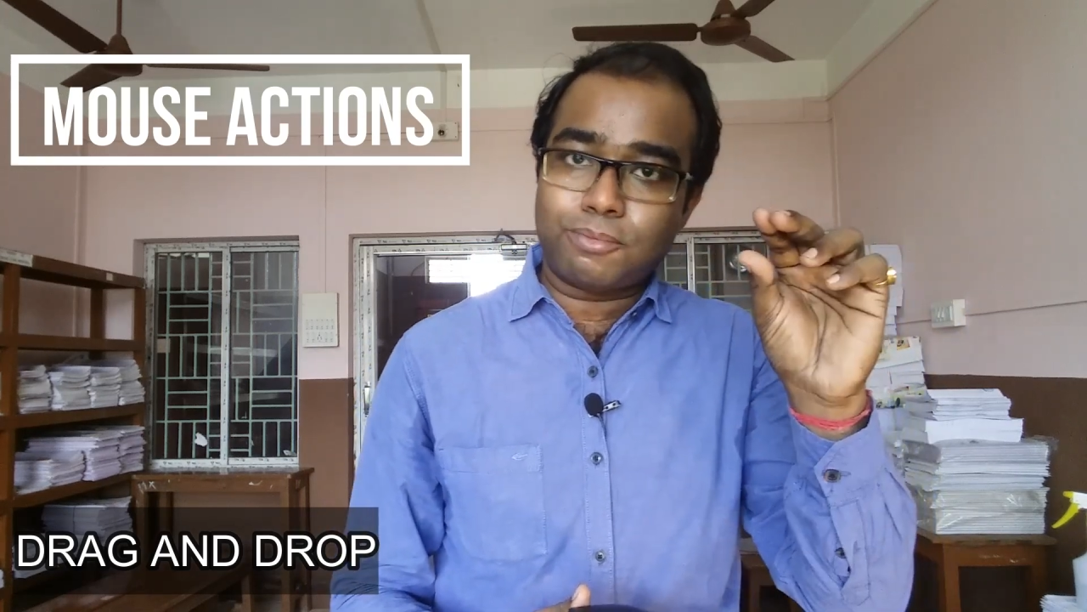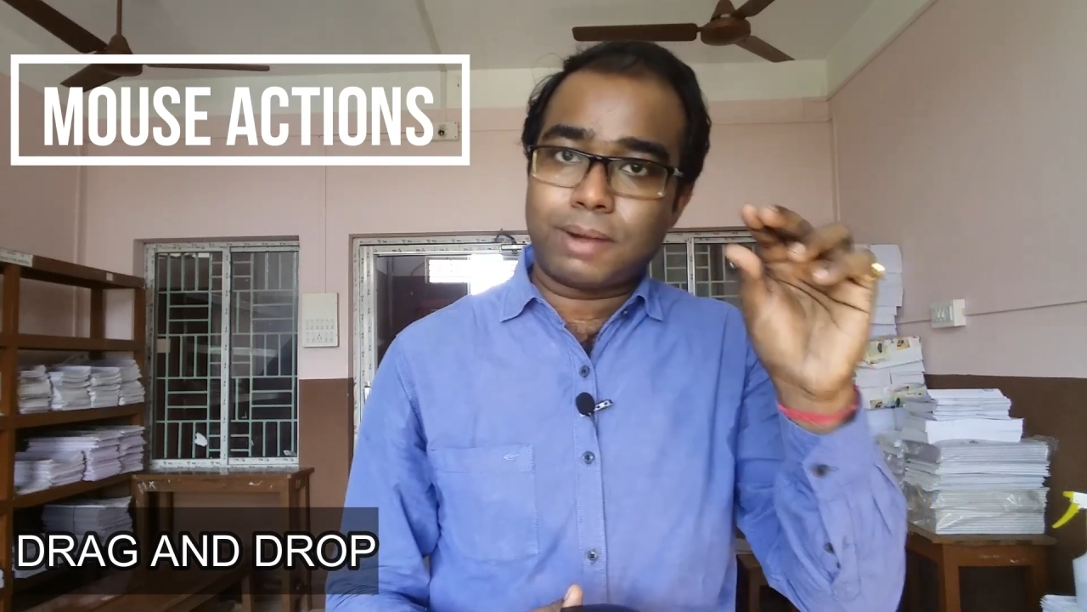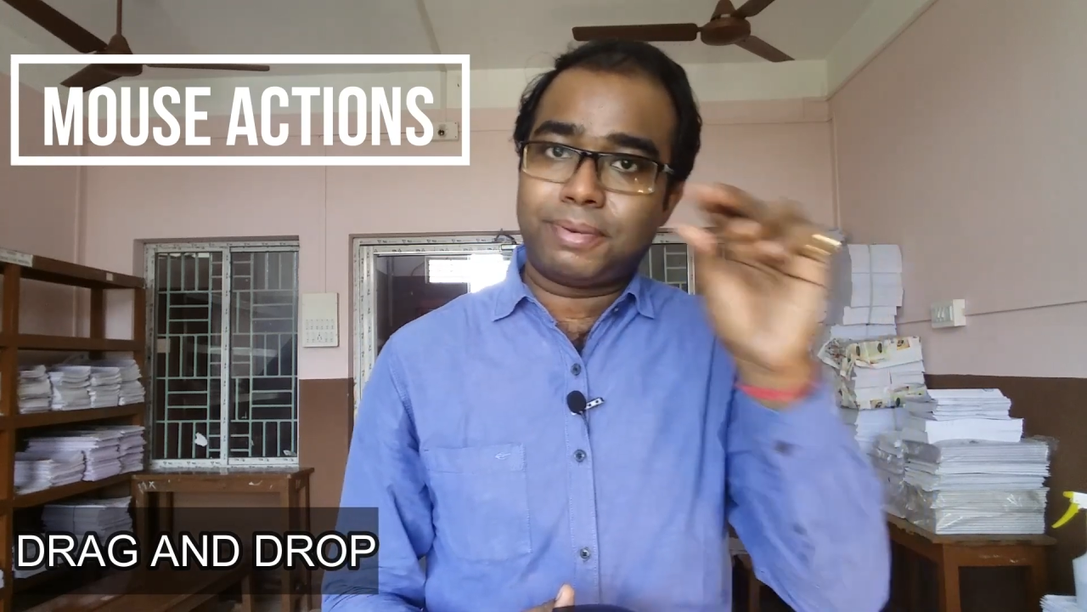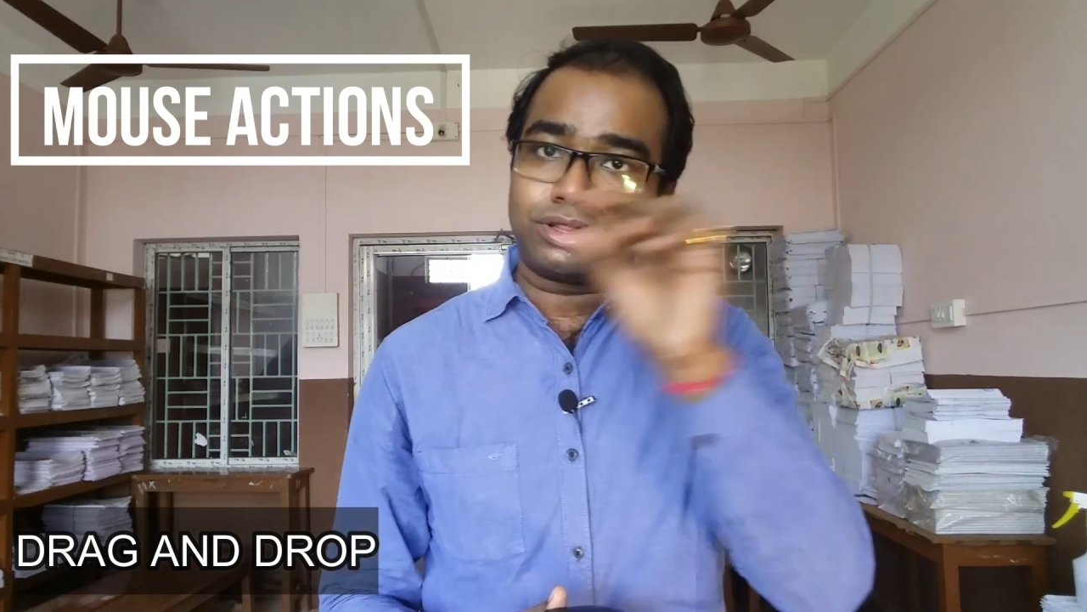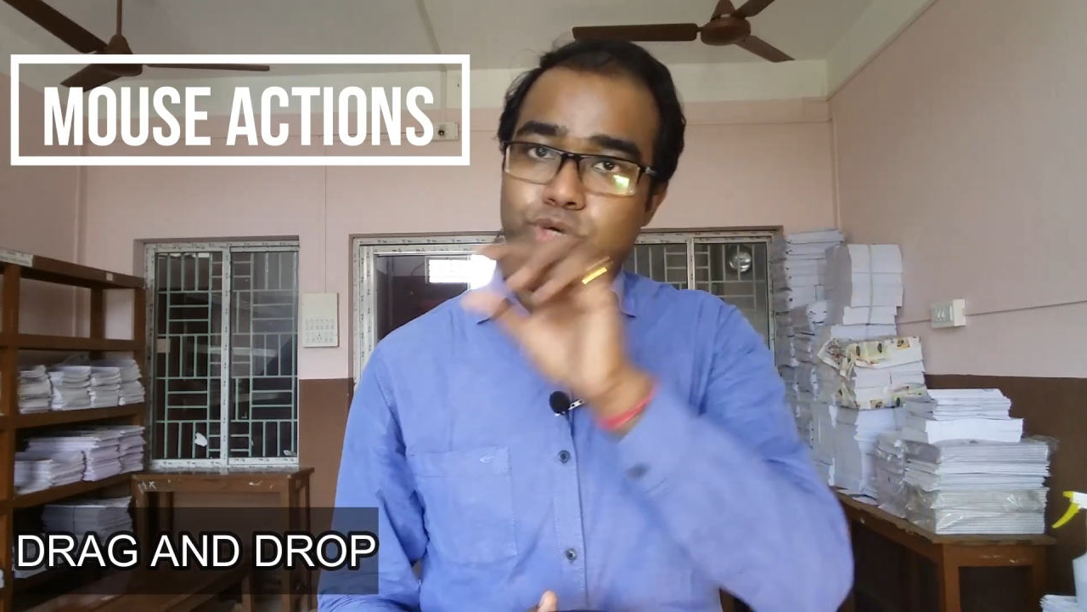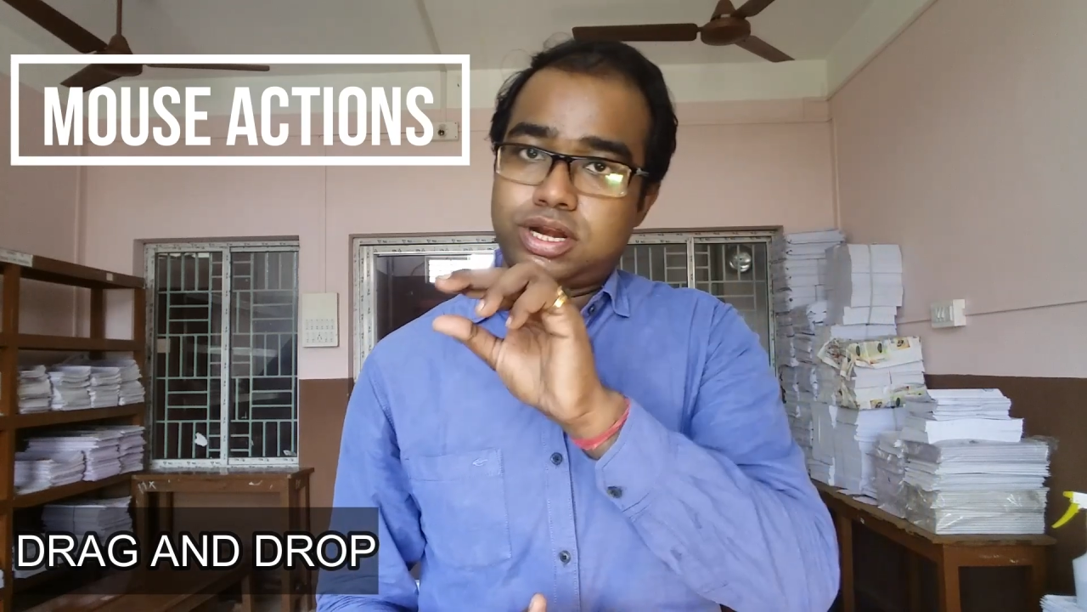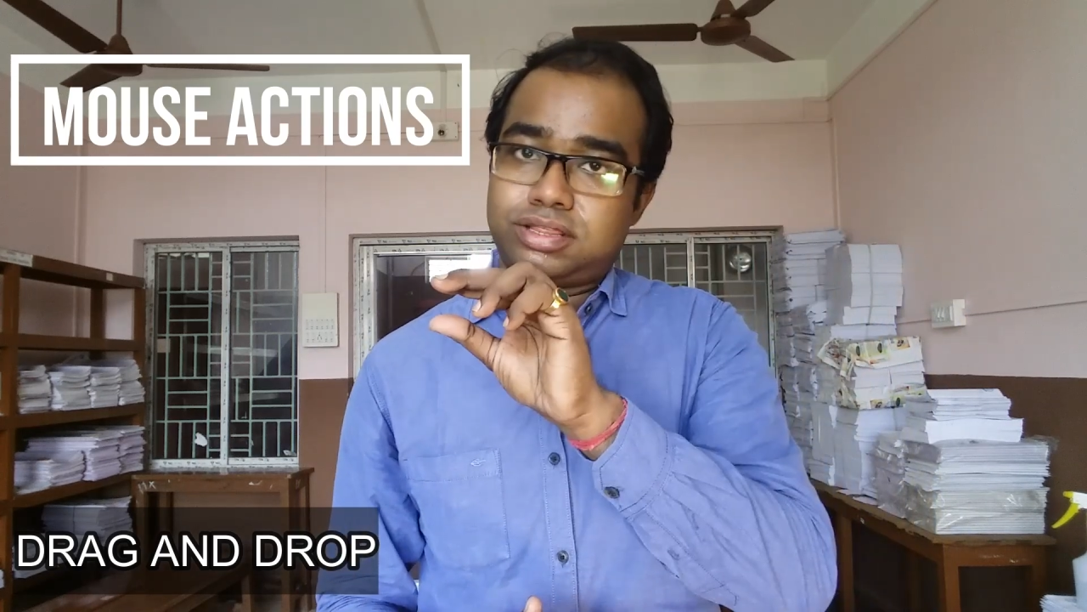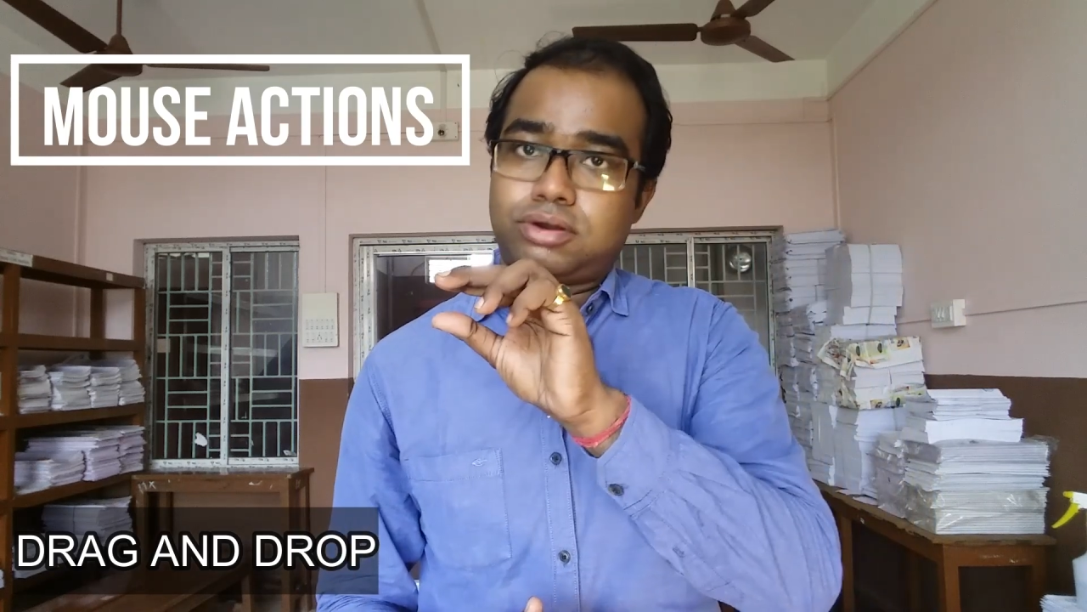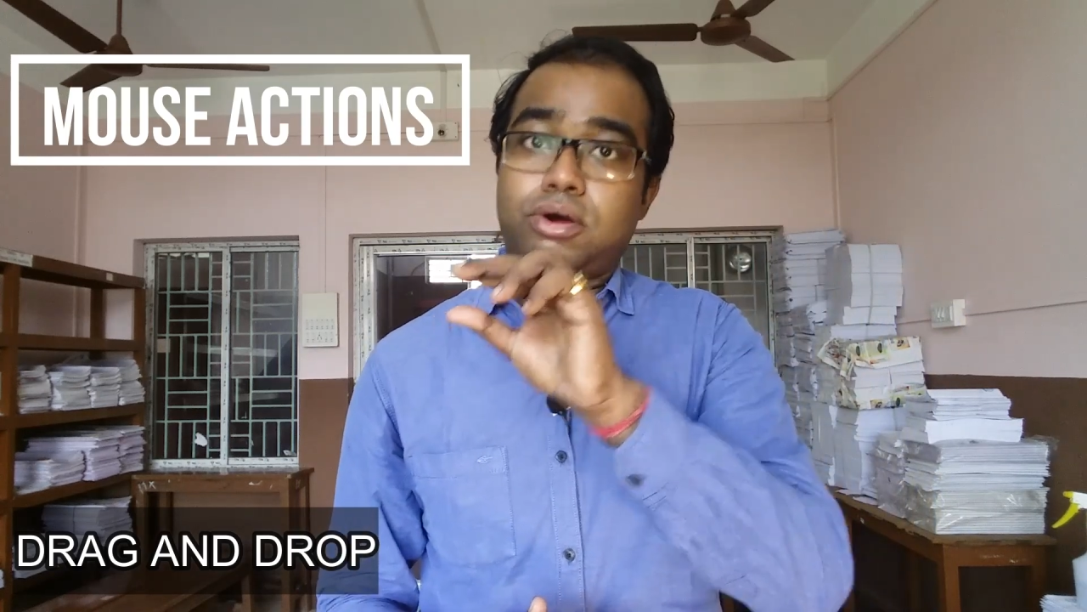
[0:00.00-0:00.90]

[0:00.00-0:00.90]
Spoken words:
one place to another,